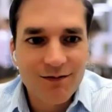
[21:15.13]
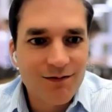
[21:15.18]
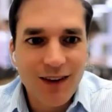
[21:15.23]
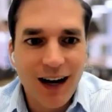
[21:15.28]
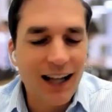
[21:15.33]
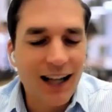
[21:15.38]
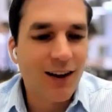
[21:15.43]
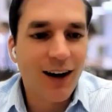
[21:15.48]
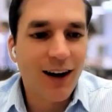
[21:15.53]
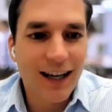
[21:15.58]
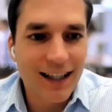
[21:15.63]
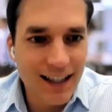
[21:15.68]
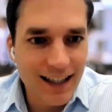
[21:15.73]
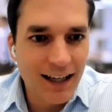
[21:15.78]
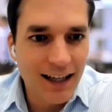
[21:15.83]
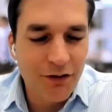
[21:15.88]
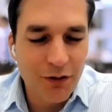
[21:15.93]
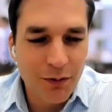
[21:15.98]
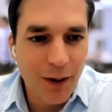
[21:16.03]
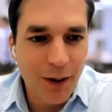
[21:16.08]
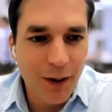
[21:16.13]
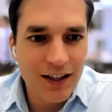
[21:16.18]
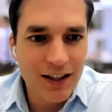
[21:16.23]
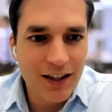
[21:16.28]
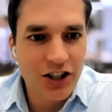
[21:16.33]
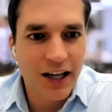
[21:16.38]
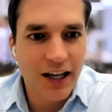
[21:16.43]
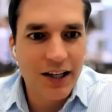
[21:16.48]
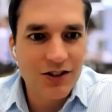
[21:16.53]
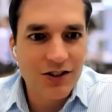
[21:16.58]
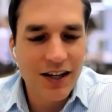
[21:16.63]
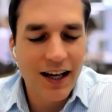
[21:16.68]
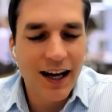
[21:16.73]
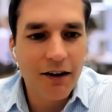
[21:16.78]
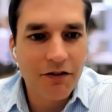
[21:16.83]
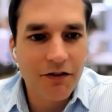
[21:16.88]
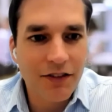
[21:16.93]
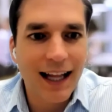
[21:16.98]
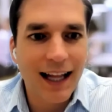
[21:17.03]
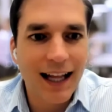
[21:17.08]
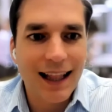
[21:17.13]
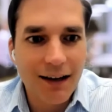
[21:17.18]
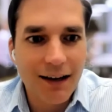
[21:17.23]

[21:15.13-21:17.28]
unlikely to even make a change now if that